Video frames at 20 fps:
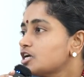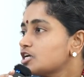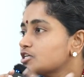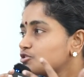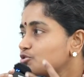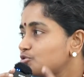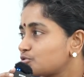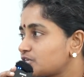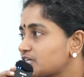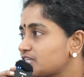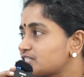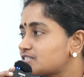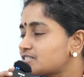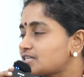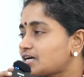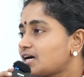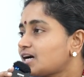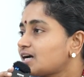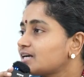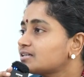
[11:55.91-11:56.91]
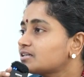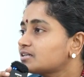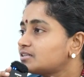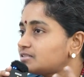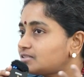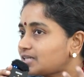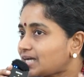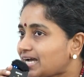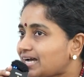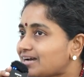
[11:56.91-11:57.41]
So you can start
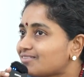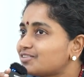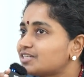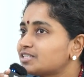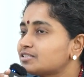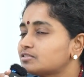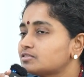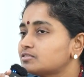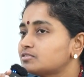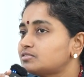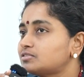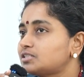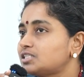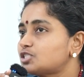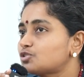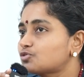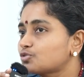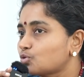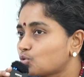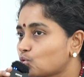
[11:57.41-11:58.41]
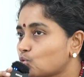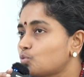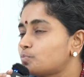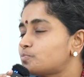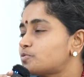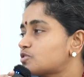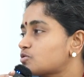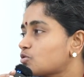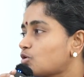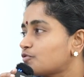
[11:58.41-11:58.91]
having these
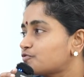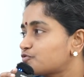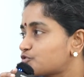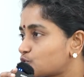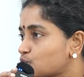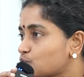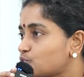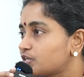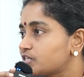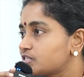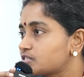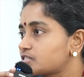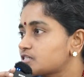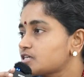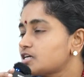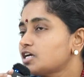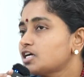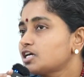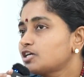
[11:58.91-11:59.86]
groups of students,